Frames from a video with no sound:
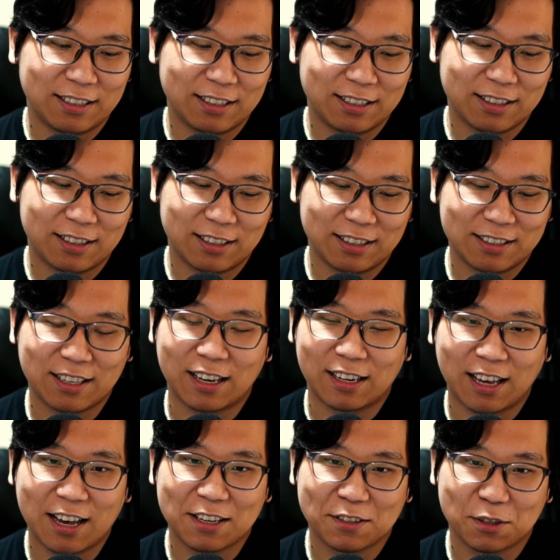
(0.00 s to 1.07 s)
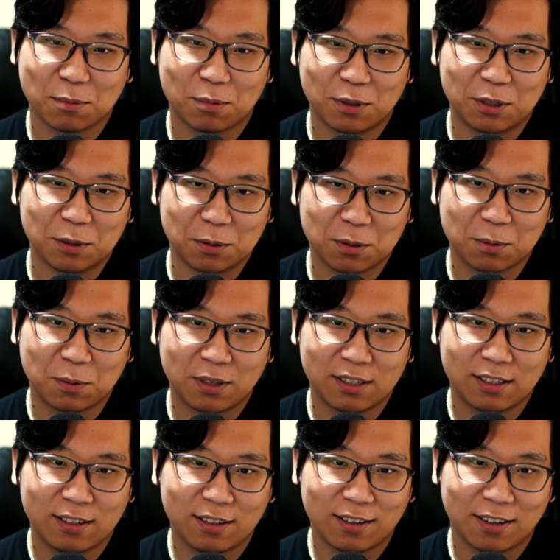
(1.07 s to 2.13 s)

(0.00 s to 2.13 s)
Zencaster produced one,